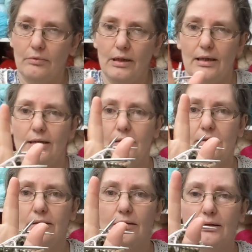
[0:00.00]

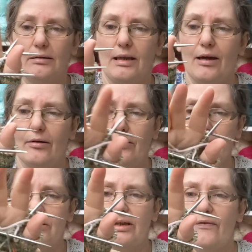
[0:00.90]
And
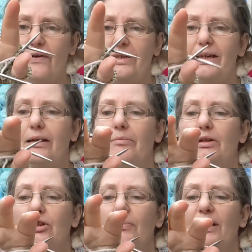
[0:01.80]
they fit him,
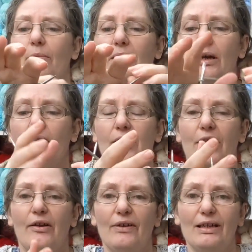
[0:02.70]
too big on me. The
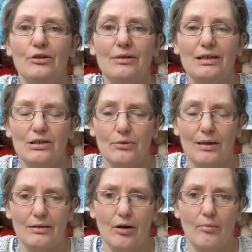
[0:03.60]
only thing I do need to do,
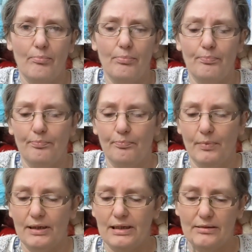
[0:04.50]

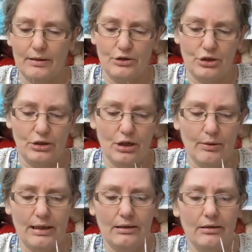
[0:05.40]
I need to actually go
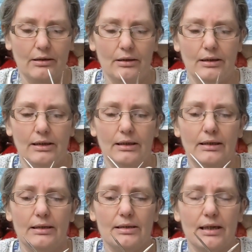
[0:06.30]
in,
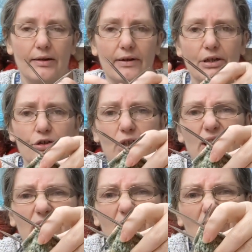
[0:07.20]
is I've
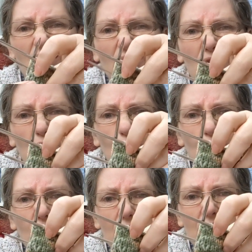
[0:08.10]
actually
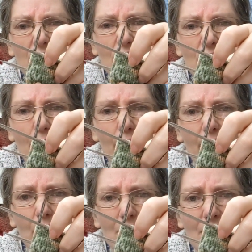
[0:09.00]
caught the stitch there where
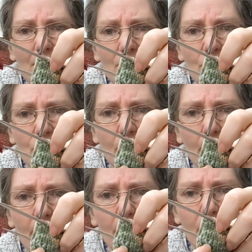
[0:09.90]
I've missed a stitch at the
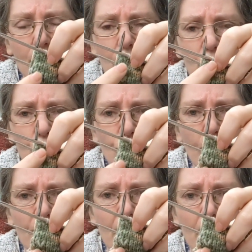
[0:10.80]
back, so I shall
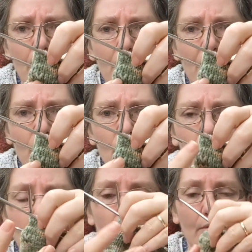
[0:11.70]
drop down, pick it
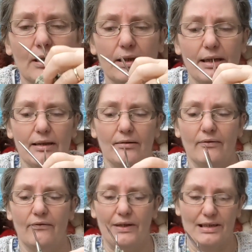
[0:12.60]
up, and then
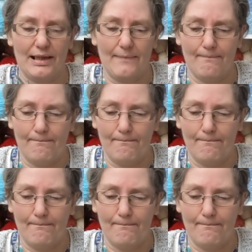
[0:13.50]
fix that.